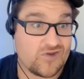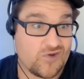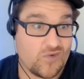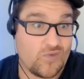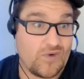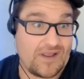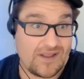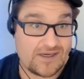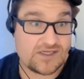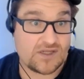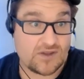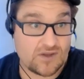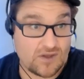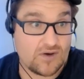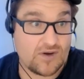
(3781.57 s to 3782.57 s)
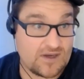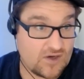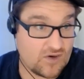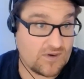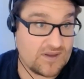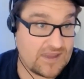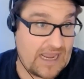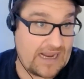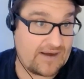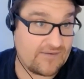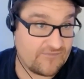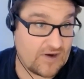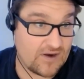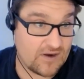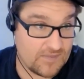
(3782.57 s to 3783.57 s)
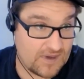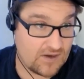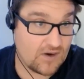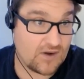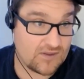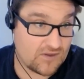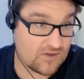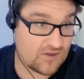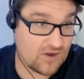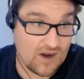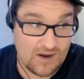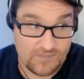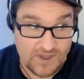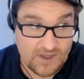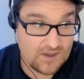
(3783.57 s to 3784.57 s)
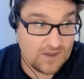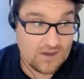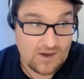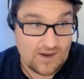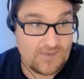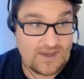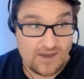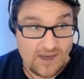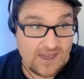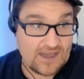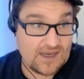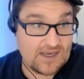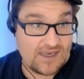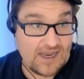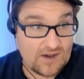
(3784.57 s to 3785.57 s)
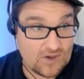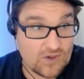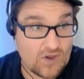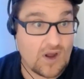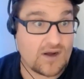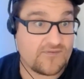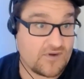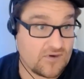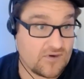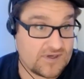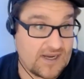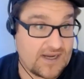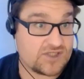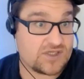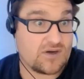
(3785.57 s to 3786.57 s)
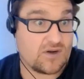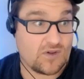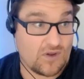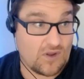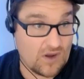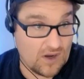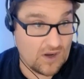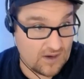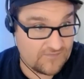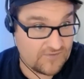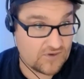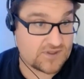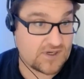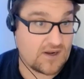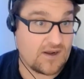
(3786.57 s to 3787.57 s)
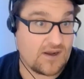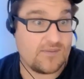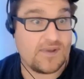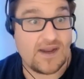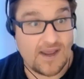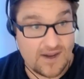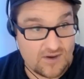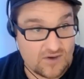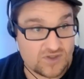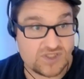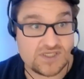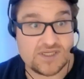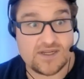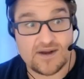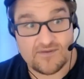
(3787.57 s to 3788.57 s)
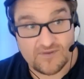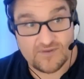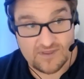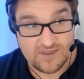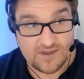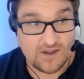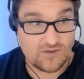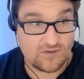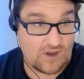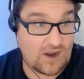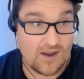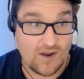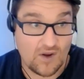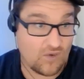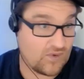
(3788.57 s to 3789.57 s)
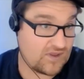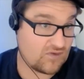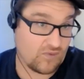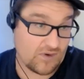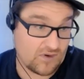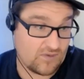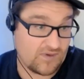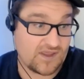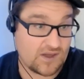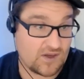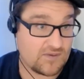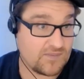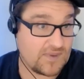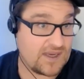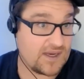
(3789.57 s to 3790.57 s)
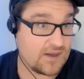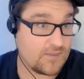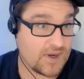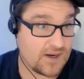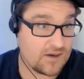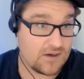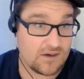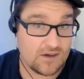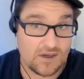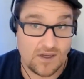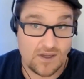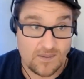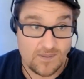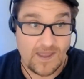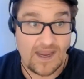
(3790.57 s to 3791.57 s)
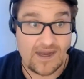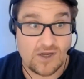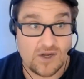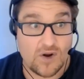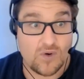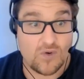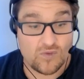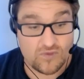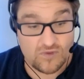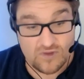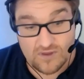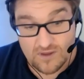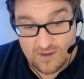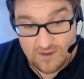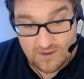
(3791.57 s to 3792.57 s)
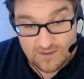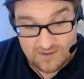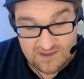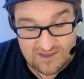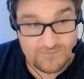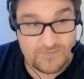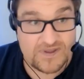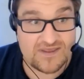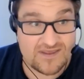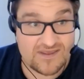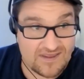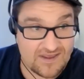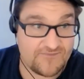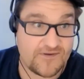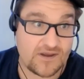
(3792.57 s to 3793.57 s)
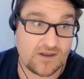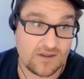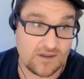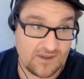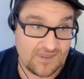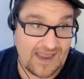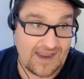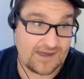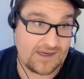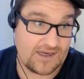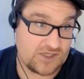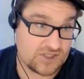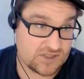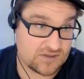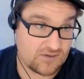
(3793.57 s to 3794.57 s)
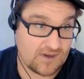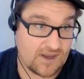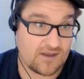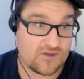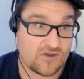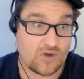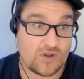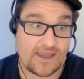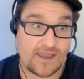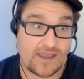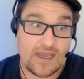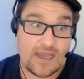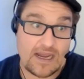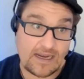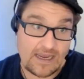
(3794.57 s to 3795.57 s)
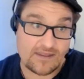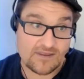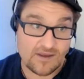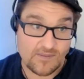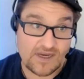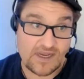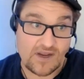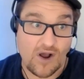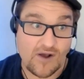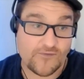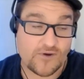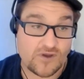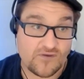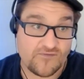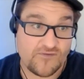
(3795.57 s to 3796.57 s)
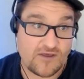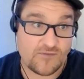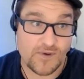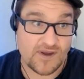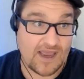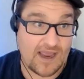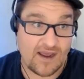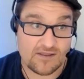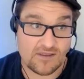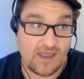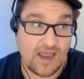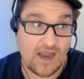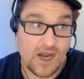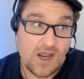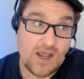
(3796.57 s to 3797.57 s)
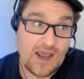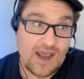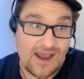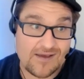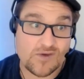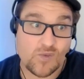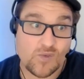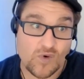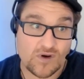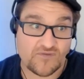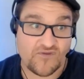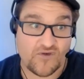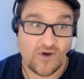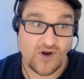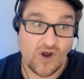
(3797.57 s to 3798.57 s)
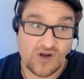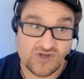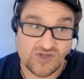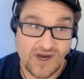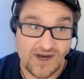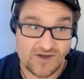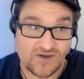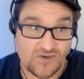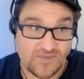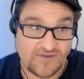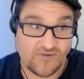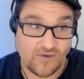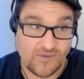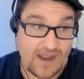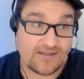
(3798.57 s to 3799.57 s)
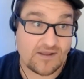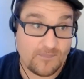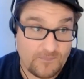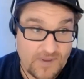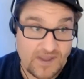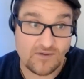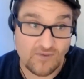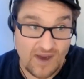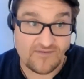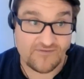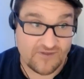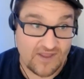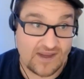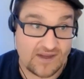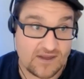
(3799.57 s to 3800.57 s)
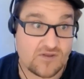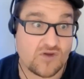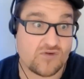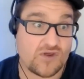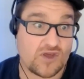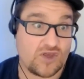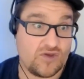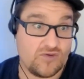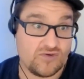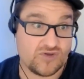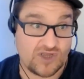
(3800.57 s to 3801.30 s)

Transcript: you're willing to learn and you're in that environment nonstop, I mean, it can take a lot of your attention, a lot of your time and energy and everything else. I always work with a good media buyer that knows specifically that niche. Okay. So, like, again, somebody offering you Facebook ads that hasn't worked for a contractor before, that's a big red flag because there's a huge